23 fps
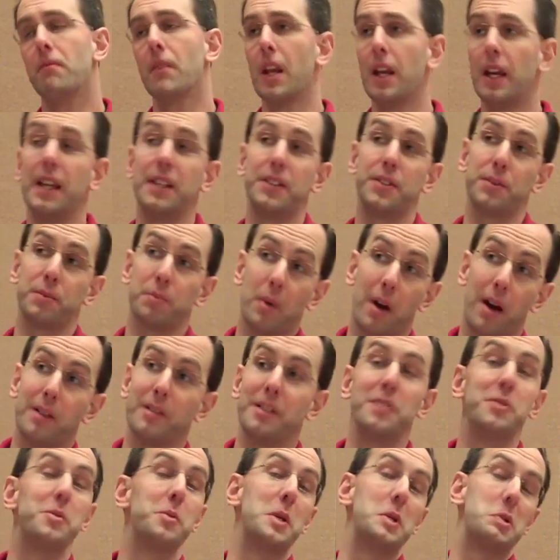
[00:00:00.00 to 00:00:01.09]
It's
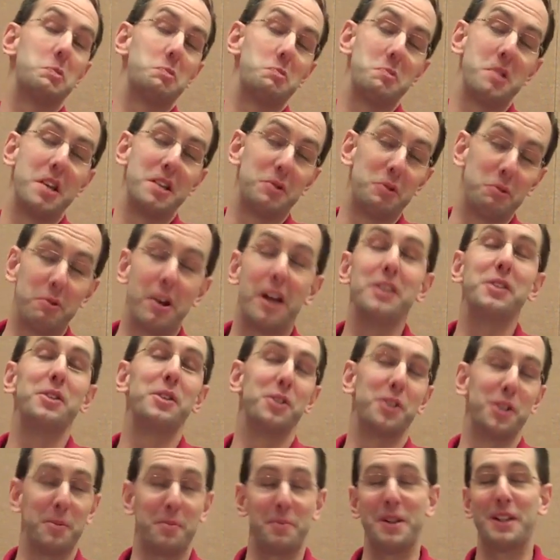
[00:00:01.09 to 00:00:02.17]
nice to
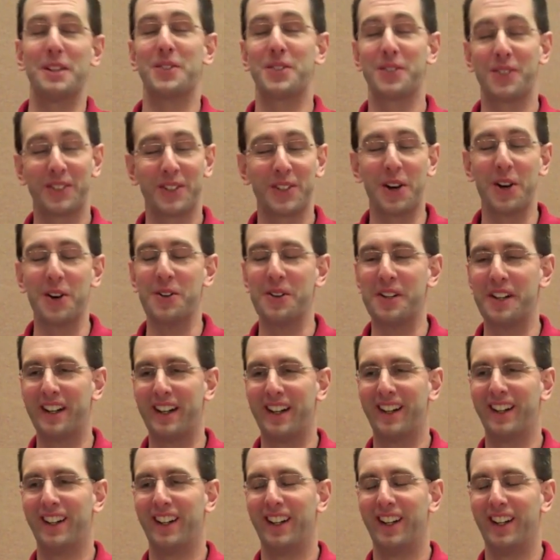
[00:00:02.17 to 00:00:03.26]
ship bits,
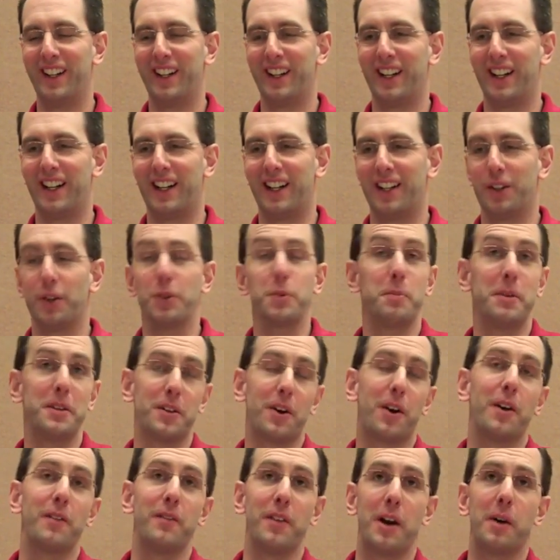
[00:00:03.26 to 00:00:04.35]
so those bits
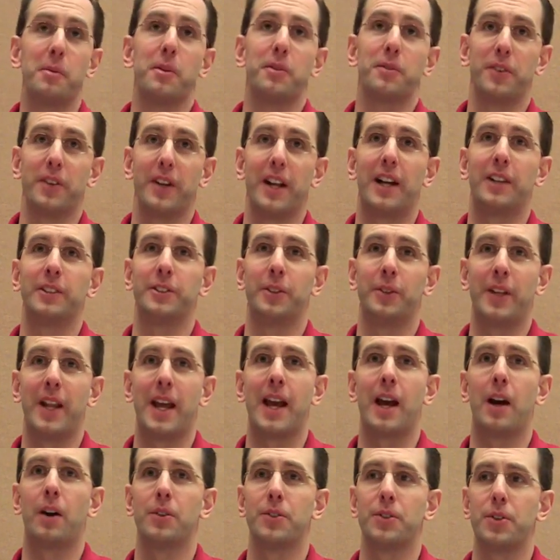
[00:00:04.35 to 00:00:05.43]
are available for download
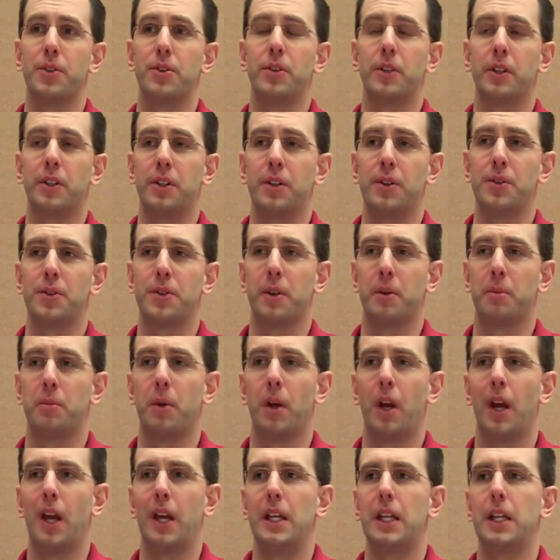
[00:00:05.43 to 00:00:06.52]
now, and so you can use them.
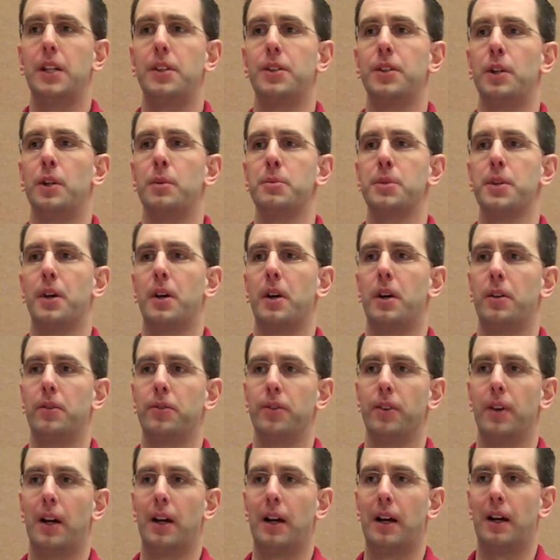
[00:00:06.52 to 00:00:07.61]
In terms
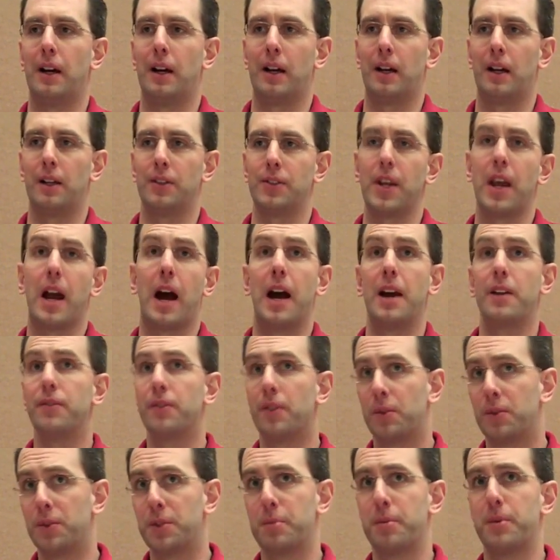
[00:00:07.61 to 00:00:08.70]
of say
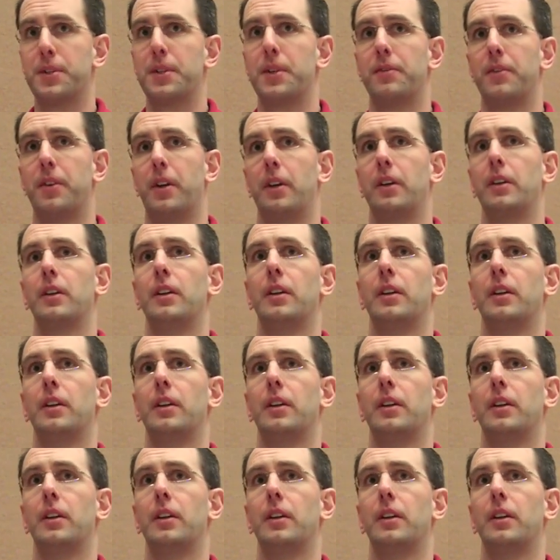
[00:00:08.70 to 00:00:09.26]
iPhone specific,